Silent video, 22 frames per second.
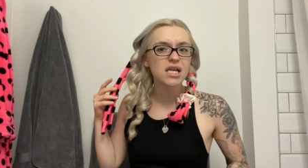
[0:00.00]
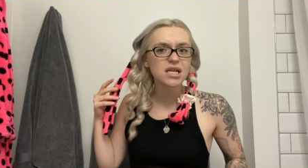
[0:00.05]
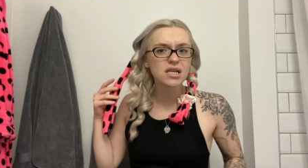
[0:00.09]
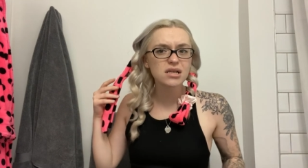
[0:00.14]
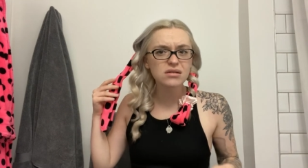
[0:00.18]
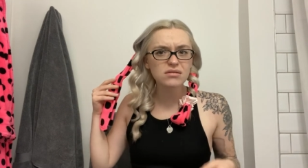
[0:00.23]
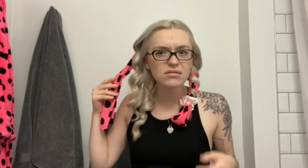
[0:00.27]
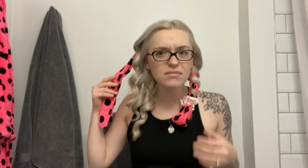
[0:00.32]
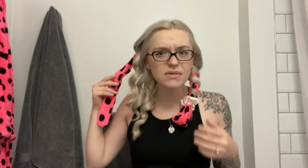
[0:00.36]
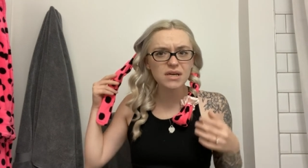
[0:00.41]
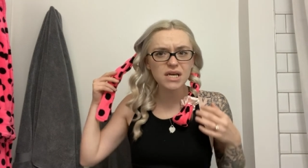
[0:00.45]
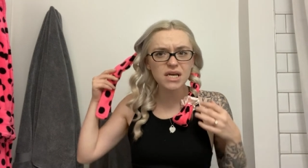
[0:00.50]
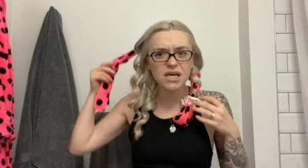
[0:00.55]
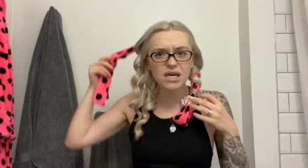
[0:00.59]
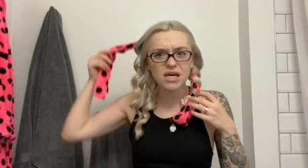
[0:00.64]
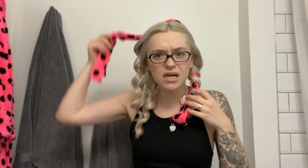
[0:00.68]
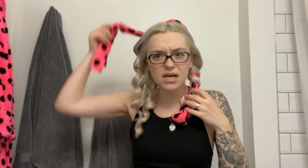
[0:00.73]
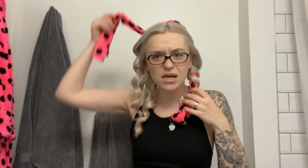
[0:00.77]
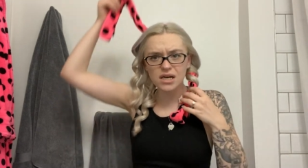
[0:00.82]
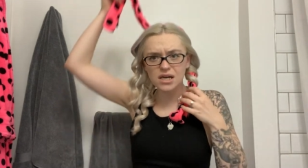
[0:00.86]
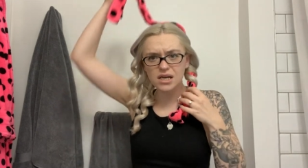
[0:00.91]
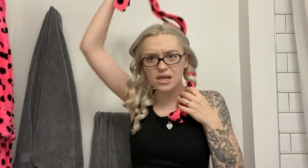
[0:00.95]
Oh my
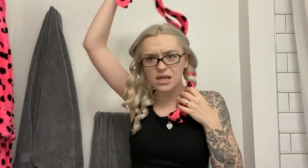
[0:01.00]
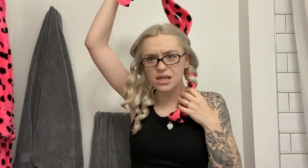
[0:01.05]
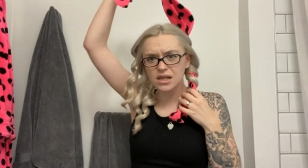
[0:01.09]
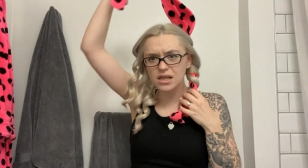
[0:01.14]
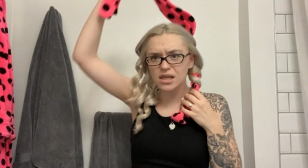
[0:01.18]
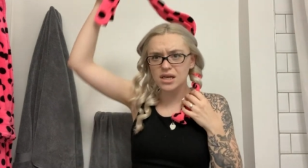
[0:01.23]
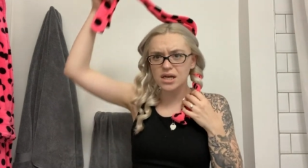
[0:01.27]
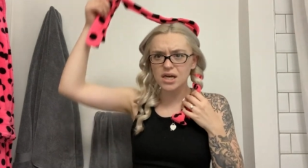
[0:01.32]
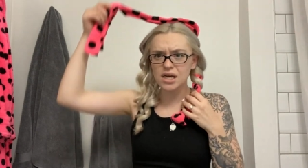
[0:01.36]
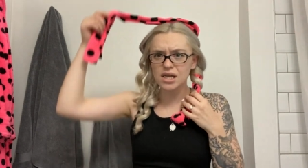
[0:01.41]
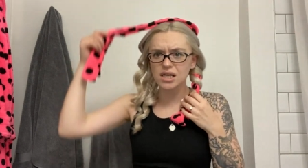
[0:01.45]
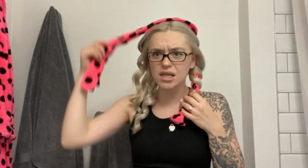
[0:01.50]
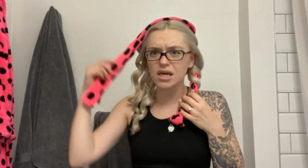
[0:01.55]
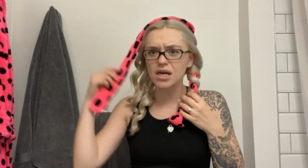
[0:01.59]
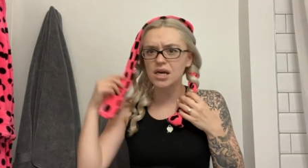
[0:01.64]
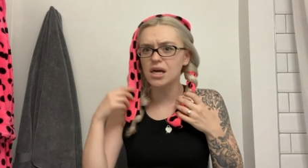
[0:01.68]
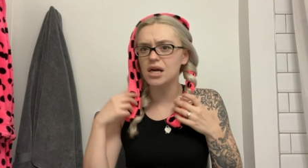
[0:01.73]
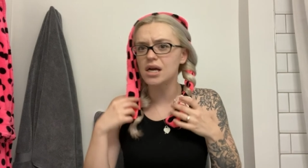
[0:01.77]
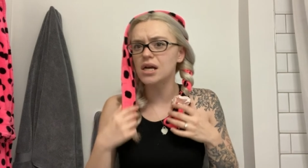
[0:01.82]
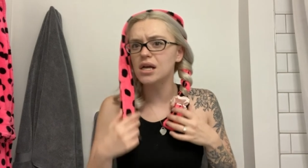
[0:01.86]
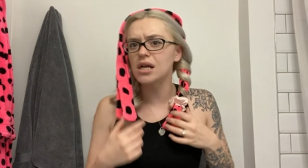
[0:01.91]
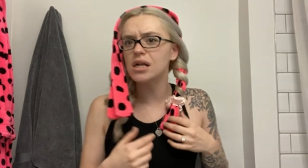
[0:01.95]
god, look at
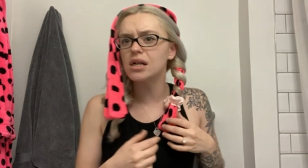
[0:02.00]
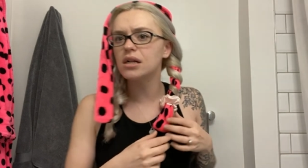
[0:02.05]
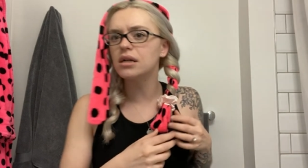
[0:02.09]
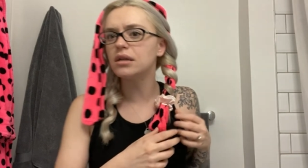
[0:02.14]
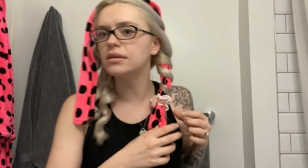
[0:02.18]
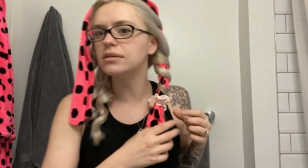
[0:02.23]
that.